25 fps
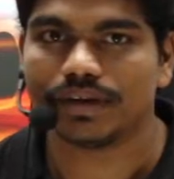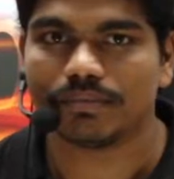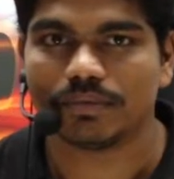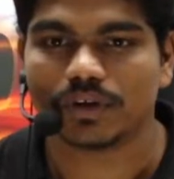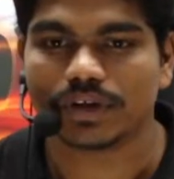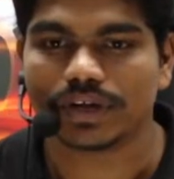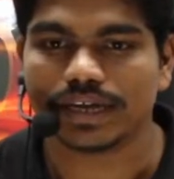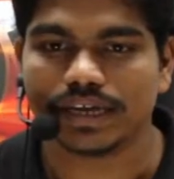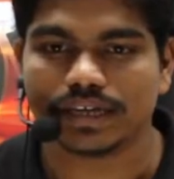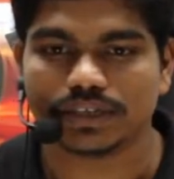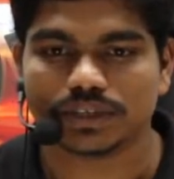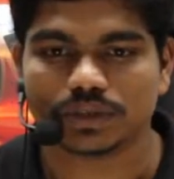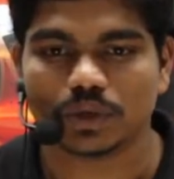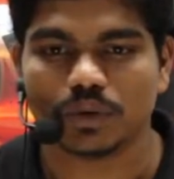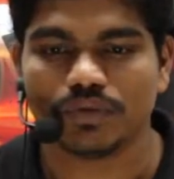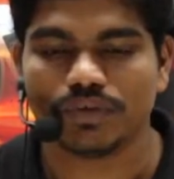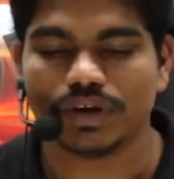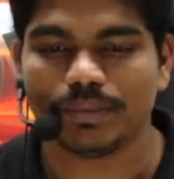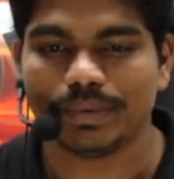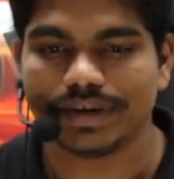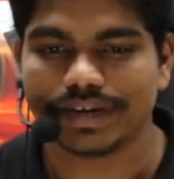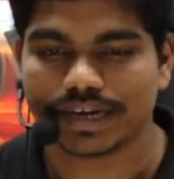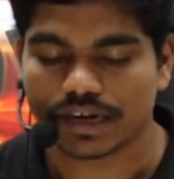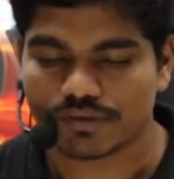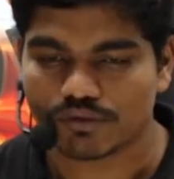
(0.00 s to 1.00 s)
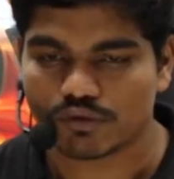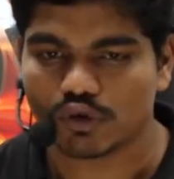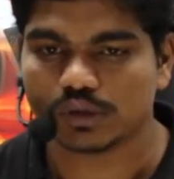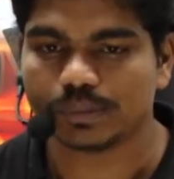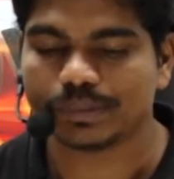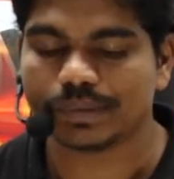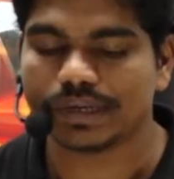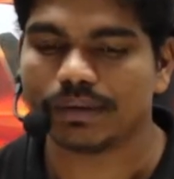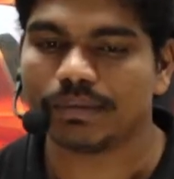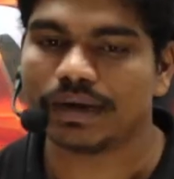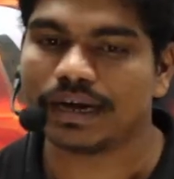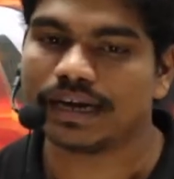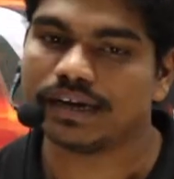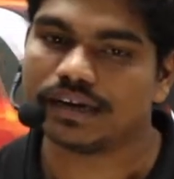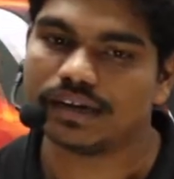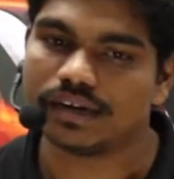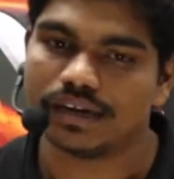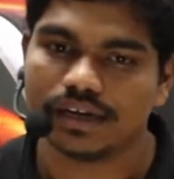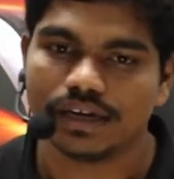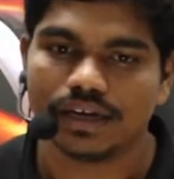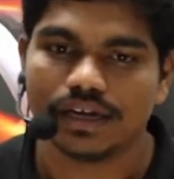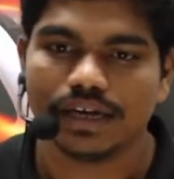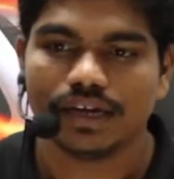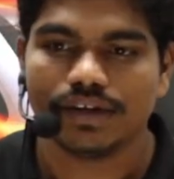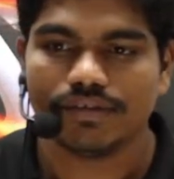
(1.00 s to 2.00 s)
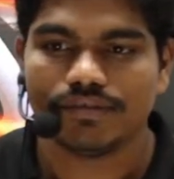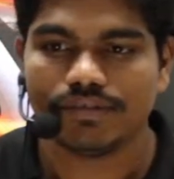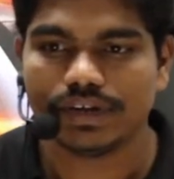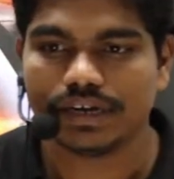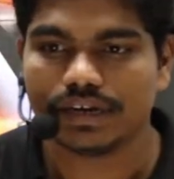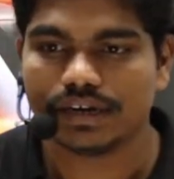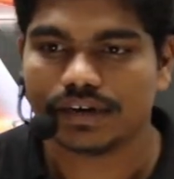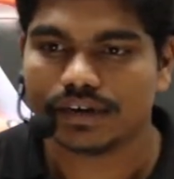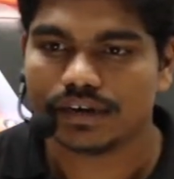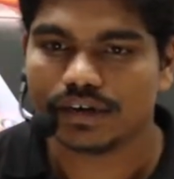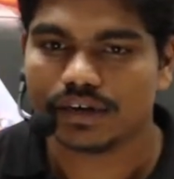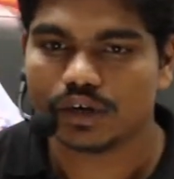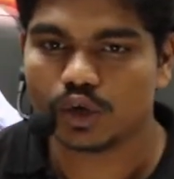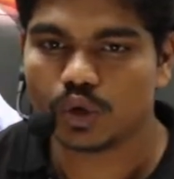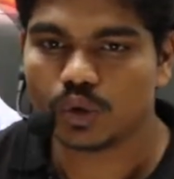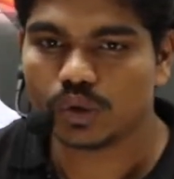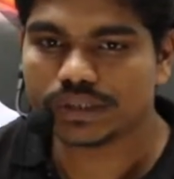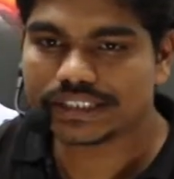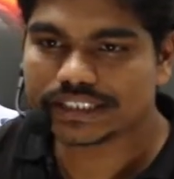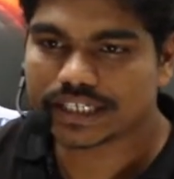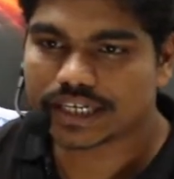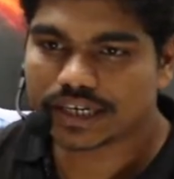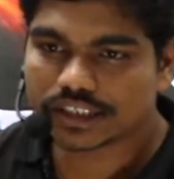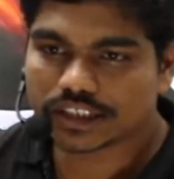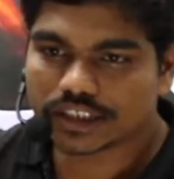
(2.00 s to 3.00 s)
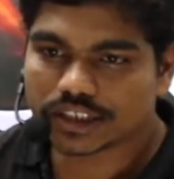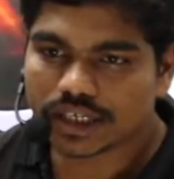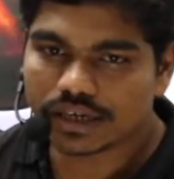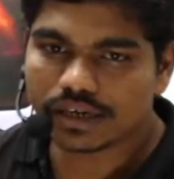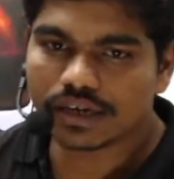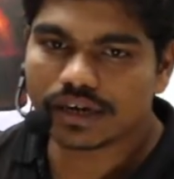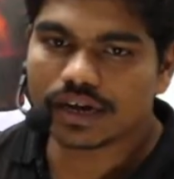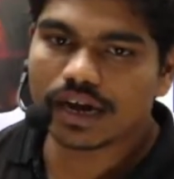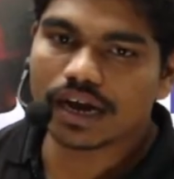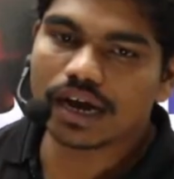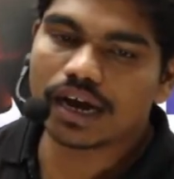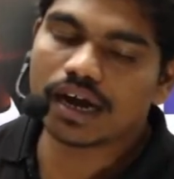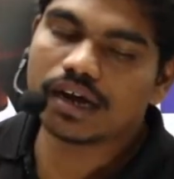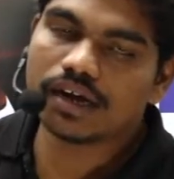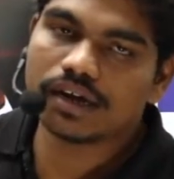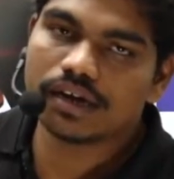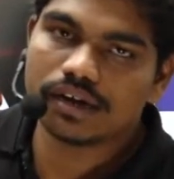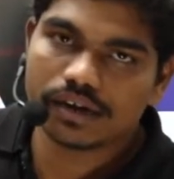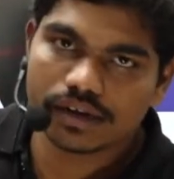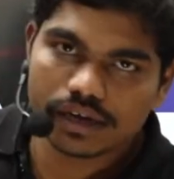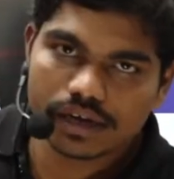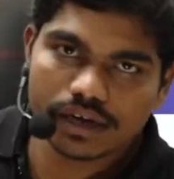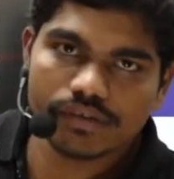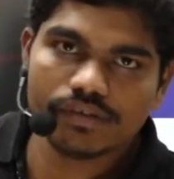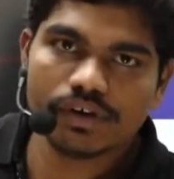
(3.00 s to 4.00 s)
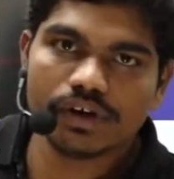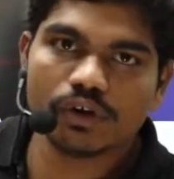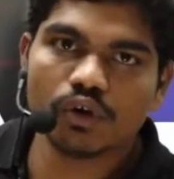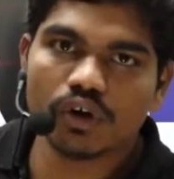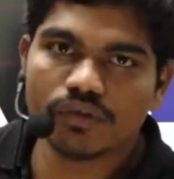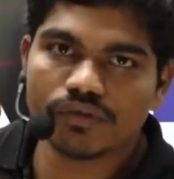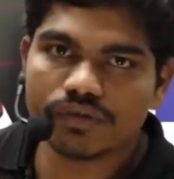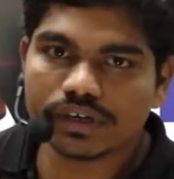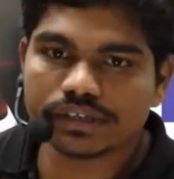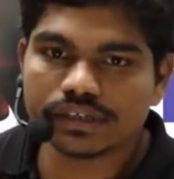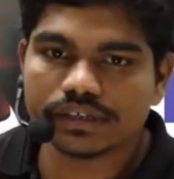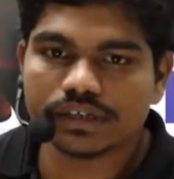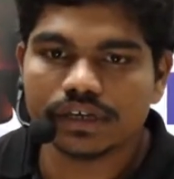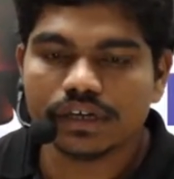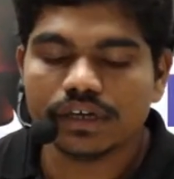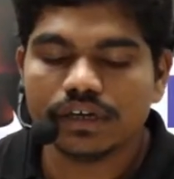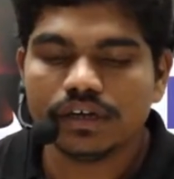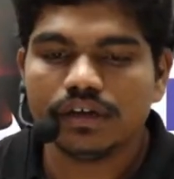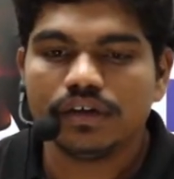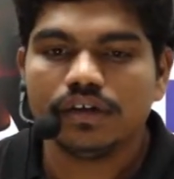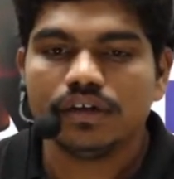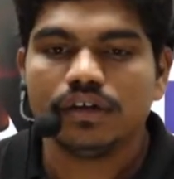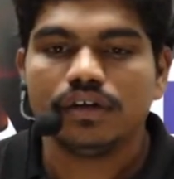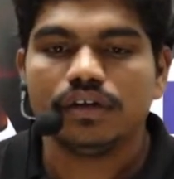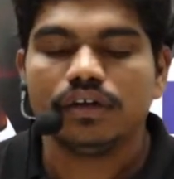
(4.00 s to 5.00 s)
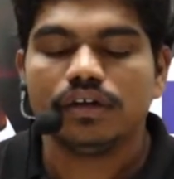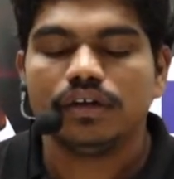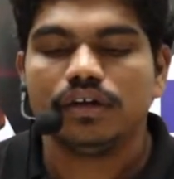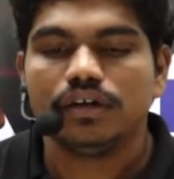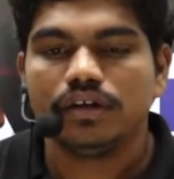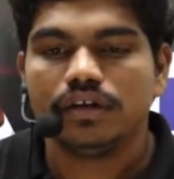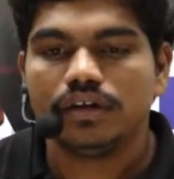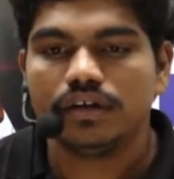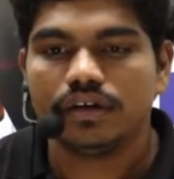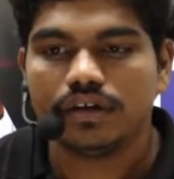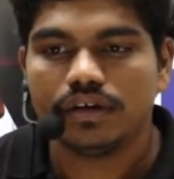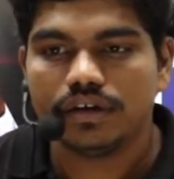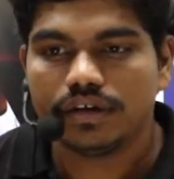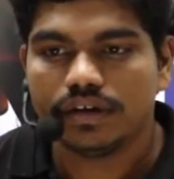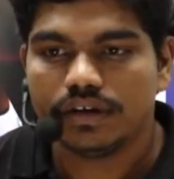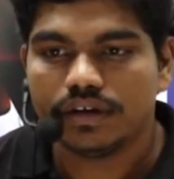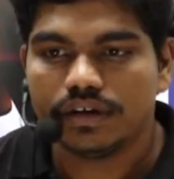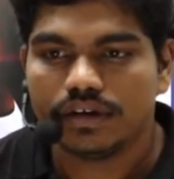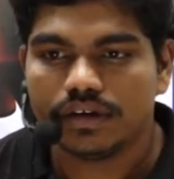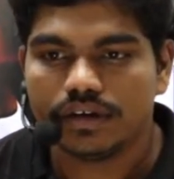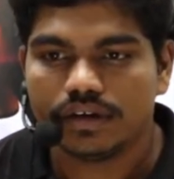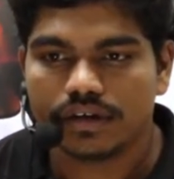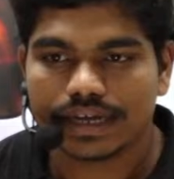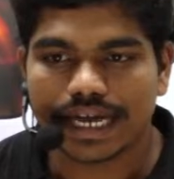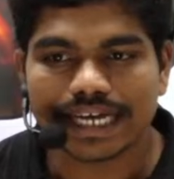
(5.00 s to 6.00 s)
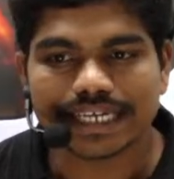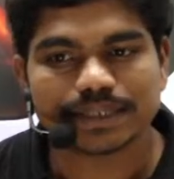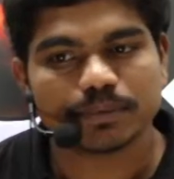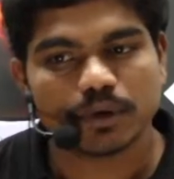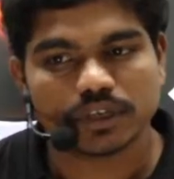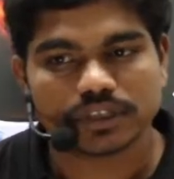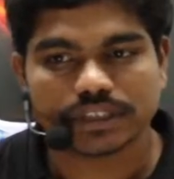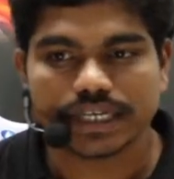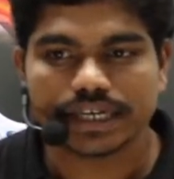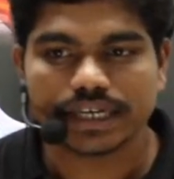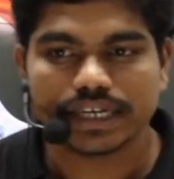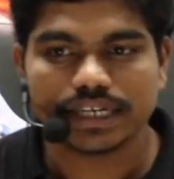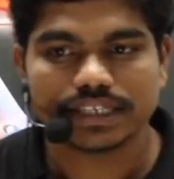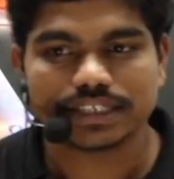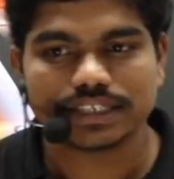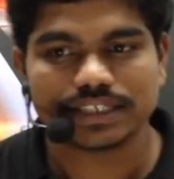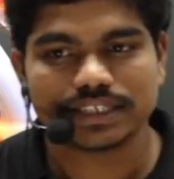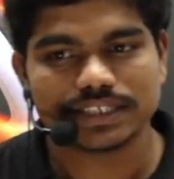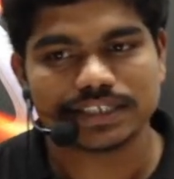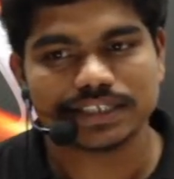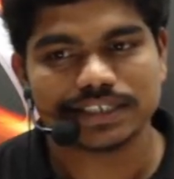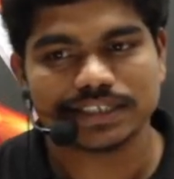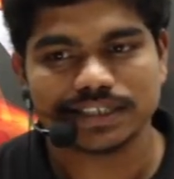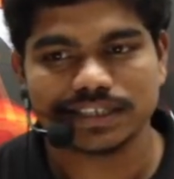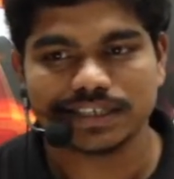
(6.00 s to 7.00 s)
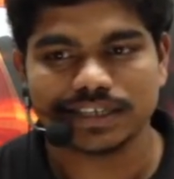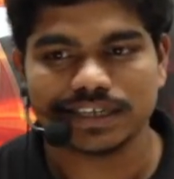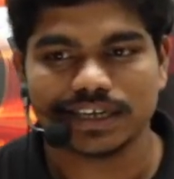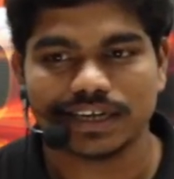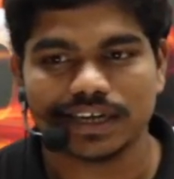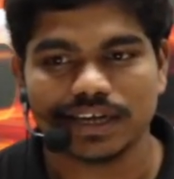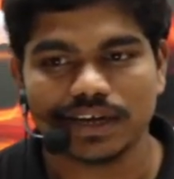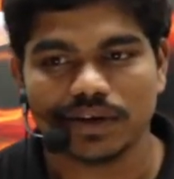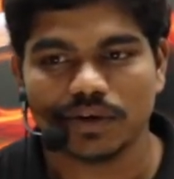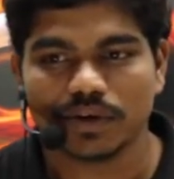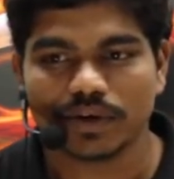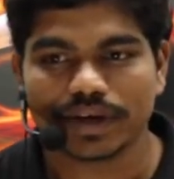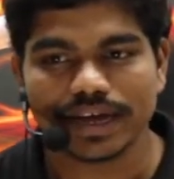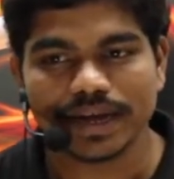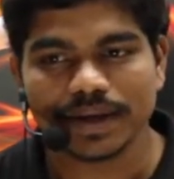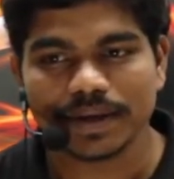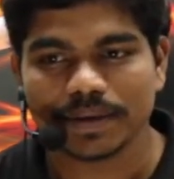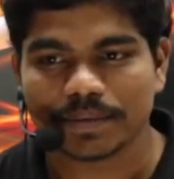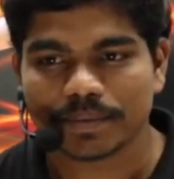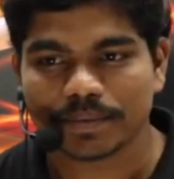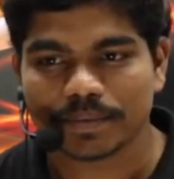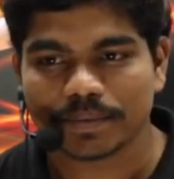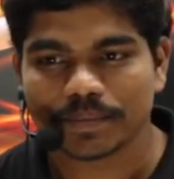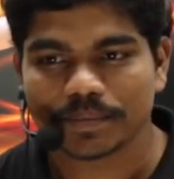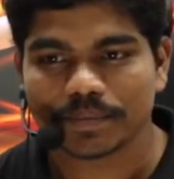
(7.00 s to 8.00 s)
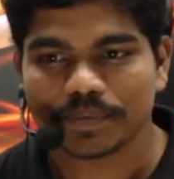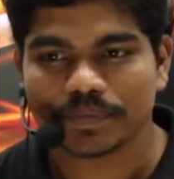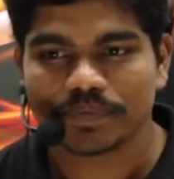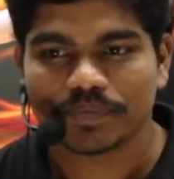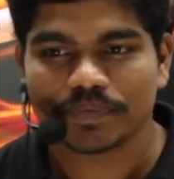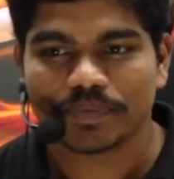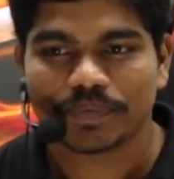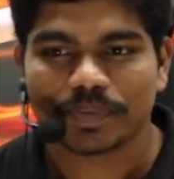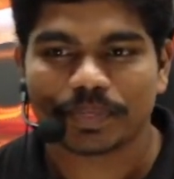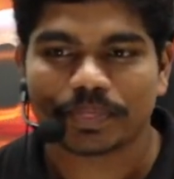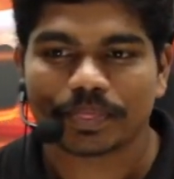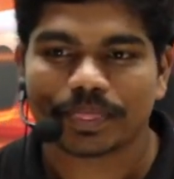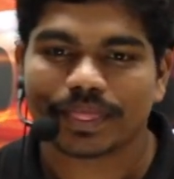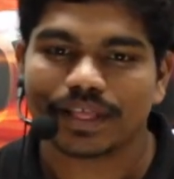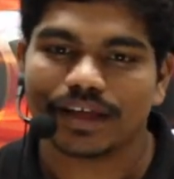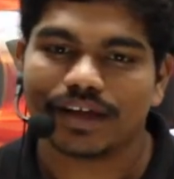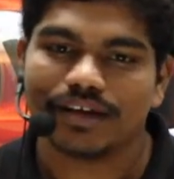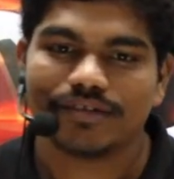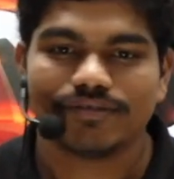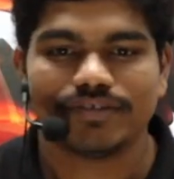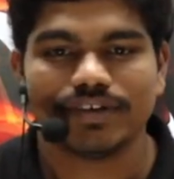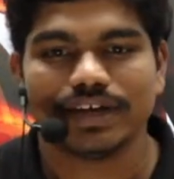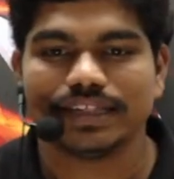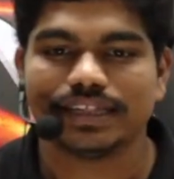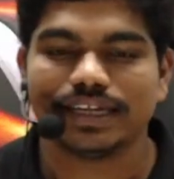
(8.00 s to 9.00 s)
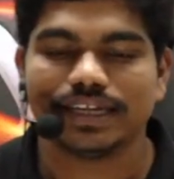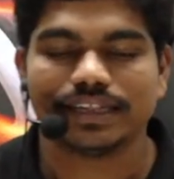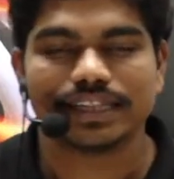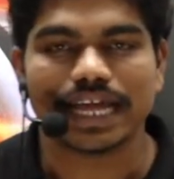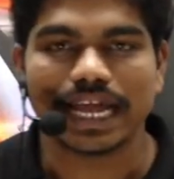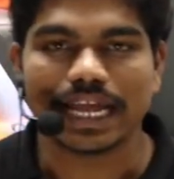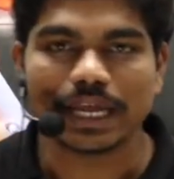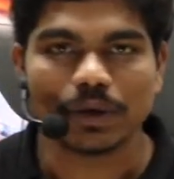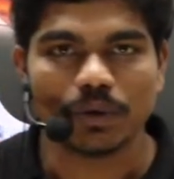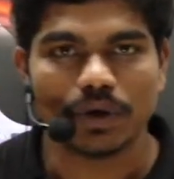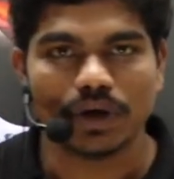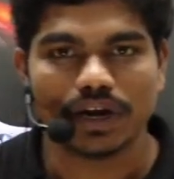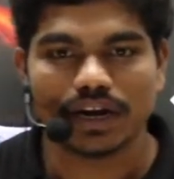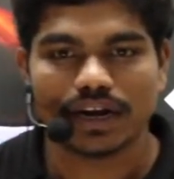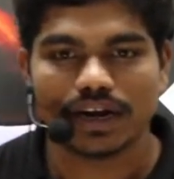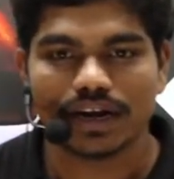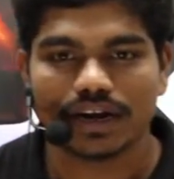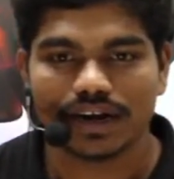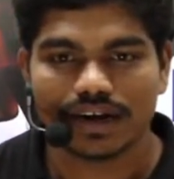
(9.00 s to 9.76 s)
Okay, so we'll meet at 4 p.m. and we'll do regeneration and we'll go for gas power cycles. Okay, fine then. Thank you all.